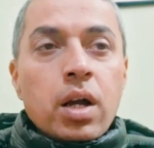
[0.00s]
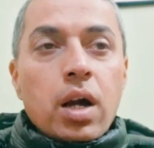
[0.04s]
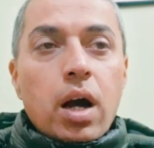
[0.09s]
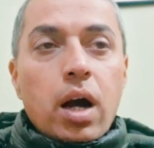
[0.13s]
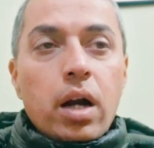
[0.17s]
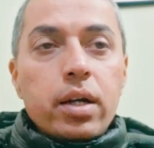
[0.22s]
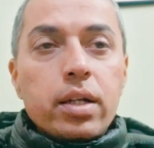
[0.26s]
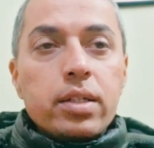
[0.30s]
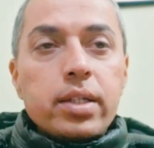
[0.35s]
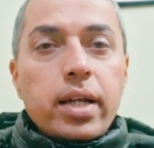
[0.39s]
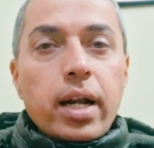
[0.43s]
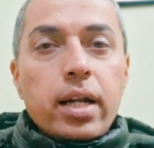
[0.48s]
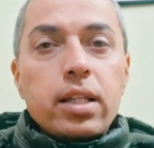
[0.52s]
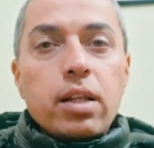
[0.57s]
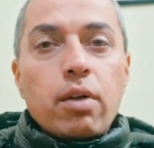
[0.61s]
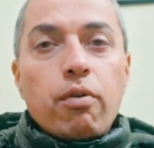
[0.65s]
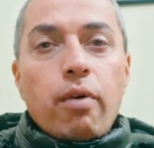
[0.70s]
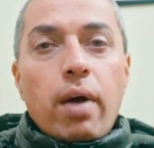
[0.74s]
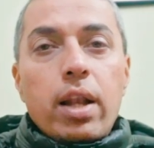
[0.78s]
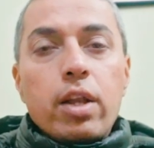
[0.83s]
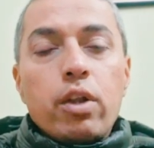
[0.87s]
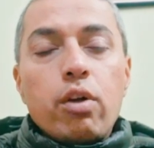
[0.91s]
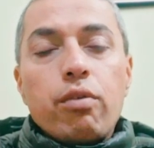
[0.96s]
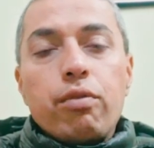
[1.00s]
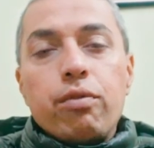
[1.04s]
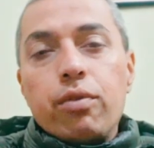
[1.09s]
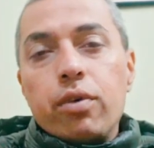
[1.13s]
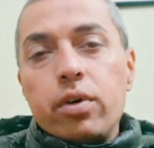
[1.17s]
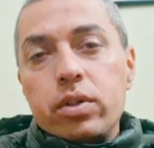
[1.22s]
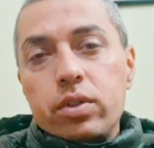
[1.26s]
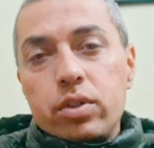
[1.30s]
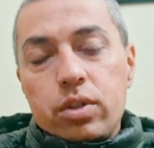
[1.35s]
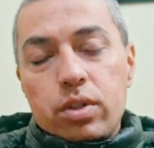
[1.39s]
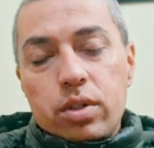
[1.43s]
Understand the value of
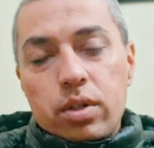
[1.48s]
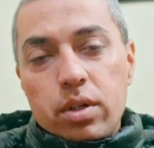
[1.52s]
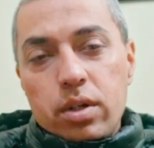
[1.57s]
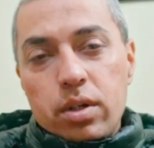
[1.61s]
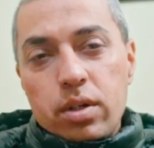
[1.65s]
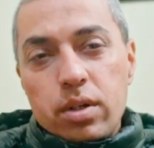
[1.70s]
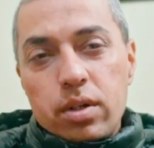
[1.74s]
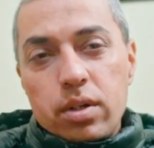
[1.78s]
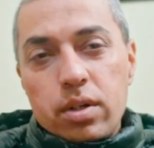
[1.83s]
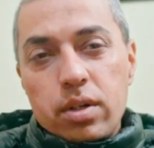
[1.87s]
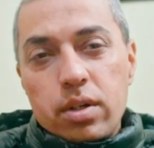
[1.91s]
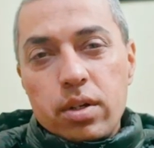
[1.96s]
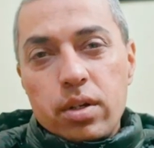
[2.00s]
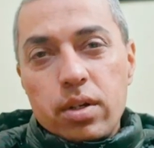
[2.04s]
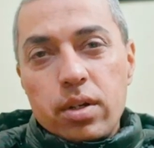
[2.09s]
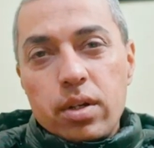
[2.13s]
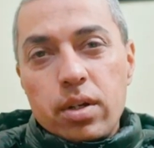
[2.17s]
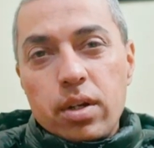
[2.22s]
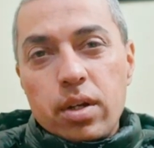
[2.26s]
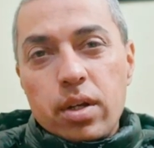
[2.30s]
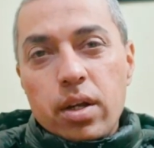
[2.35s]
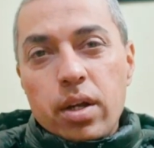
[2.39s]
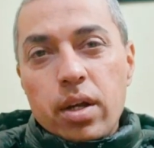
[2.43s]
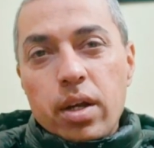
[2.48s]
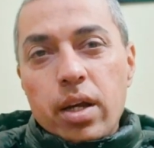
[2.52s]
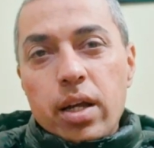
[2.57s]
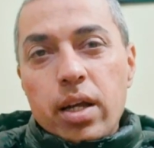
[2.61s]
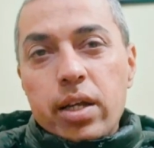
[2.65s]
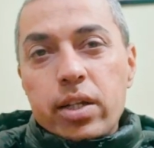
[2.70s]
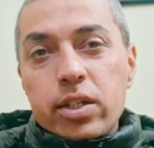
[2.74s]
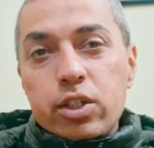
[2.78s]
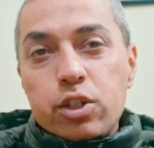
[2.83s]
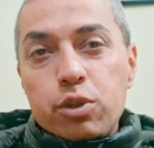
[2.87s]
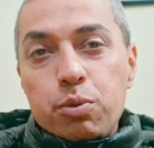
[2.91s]
words.
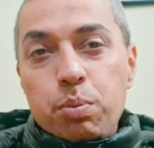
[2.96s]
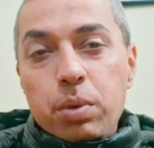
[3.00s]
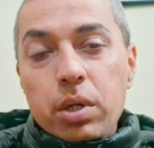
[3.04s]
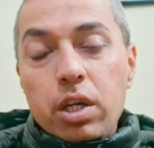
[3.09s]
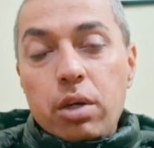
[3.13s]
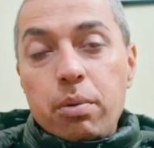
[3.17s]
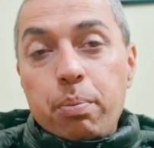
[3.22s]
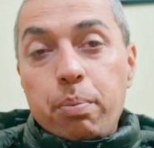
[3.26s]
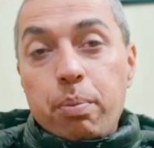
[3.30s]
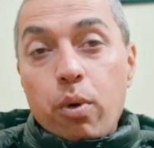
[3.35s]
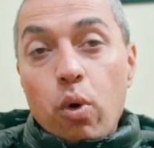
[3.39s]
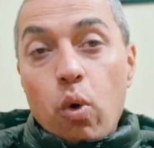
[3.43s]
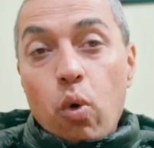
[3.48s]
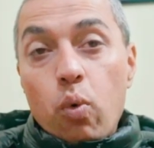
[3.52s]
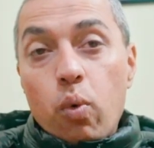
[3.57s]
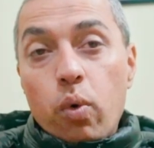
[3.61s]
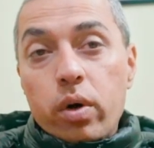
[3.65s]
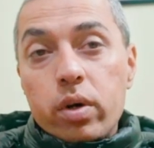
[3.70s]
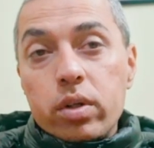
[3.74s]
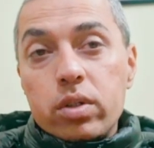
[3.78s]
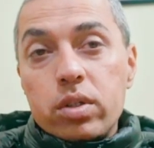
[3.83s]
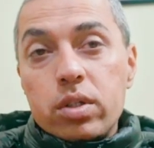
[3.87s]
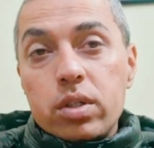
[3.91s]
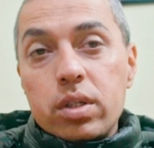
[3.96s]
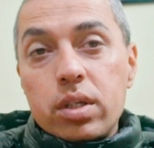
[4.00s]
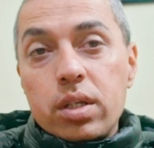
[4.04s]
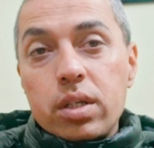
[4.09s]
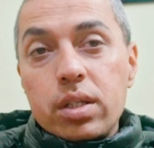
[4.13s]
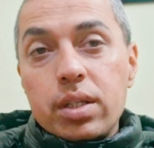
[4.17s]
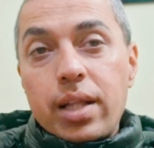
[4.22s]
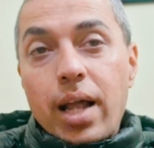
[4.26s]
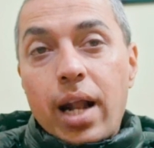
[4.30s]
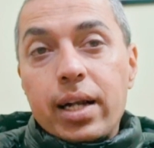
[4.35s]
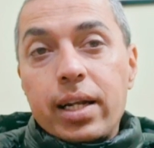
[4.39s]
Speak pure words
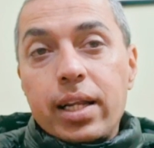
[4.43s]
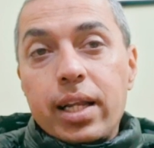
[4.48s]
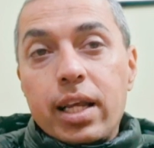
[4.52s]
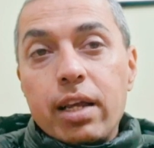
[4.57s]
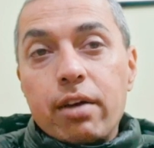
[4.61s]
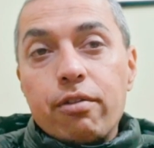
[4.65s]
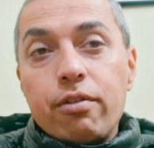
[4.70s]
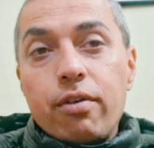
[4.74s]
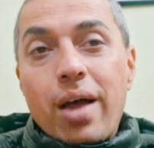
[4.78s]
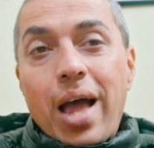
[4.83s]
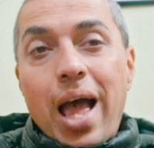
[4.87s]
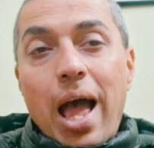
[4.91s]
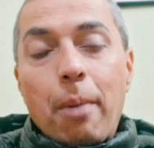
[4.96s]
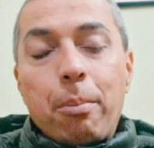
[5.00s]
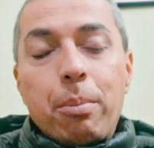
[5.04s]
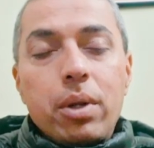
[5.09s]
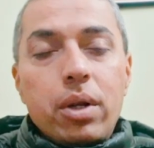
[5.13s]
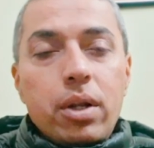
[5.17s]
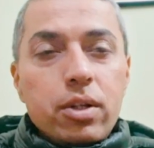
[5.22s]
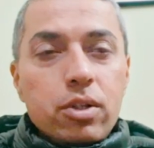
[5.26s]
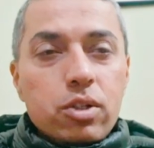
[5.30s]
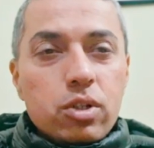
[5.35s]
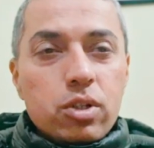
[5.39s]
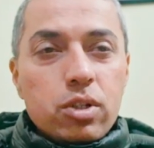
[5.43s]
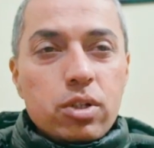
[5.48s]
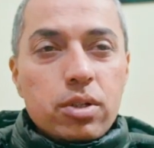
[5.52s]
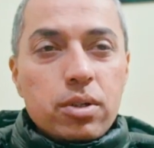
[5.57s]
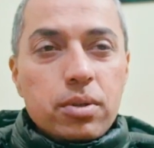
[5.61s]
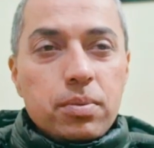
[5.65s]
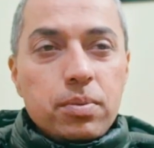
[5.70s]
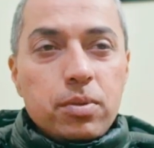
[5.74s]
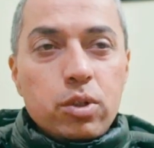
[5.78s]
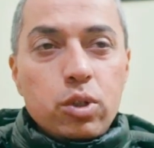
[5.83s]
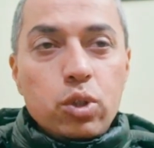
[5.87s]
that give happiness.
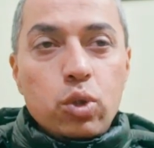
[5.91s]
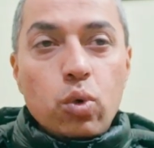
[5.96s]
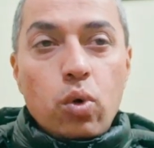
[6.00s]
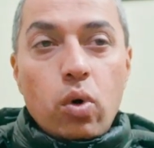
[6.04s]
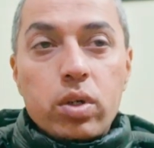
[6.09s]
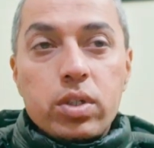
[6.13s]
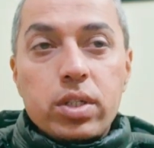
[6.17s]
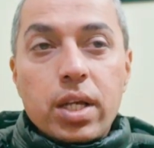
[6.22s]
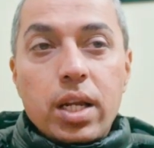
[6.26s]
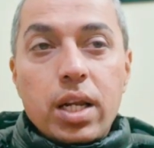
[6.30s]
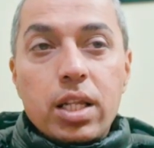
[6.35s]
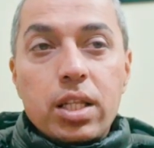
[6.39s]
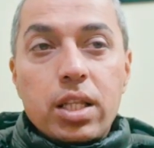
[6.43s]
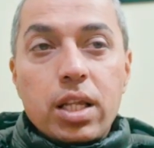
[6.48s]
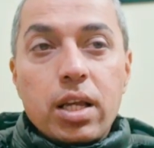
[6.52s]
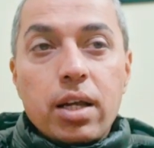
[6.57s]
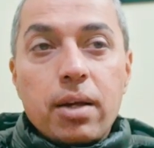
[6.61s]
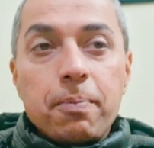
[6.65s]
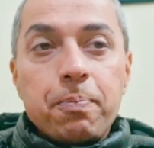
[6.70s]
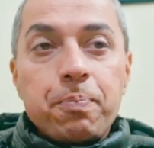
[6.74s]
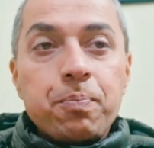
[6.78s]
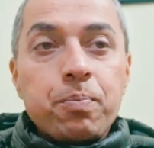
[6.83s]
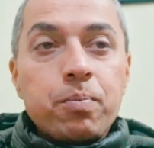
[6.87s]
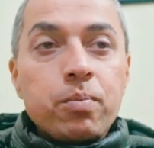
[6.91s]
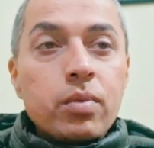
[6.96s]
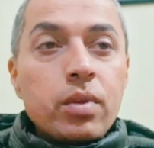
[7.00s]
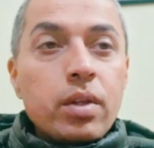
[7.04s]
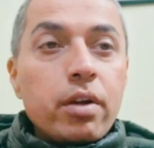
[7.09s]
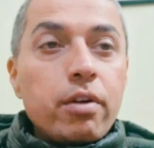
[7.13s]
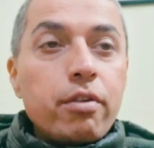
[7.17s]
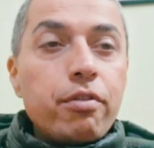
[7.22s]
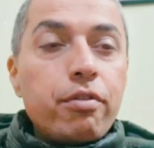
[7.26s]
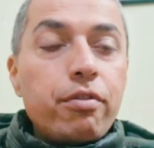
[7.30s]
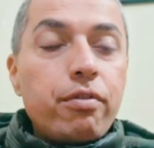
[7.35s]
Do not say anything
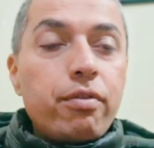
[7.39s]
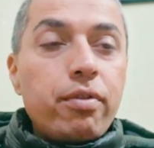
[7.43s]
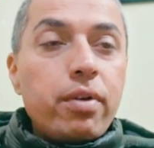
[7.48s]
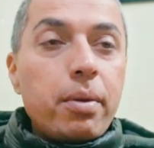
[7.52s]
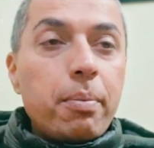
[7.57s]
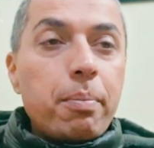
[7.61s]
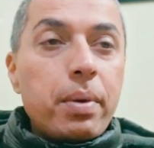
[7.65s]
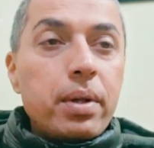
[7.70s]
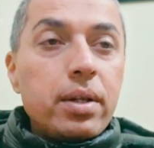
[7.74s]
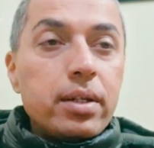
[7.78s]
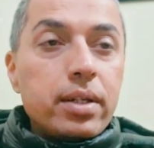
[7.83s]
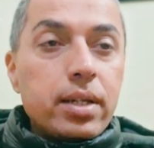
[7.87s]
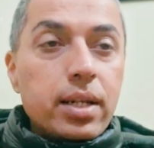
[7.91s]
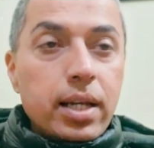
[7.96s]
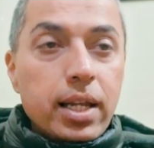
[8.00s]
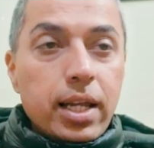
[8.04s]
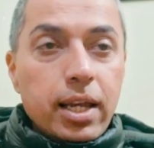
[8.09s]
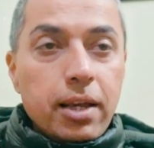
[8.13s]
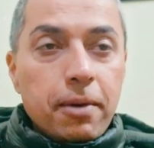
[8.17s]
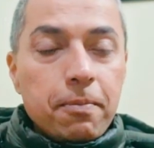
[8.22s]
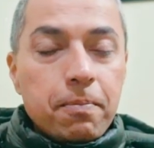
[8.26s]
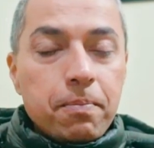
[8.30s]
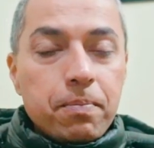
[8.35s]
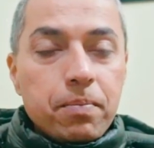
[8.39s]
flippantly.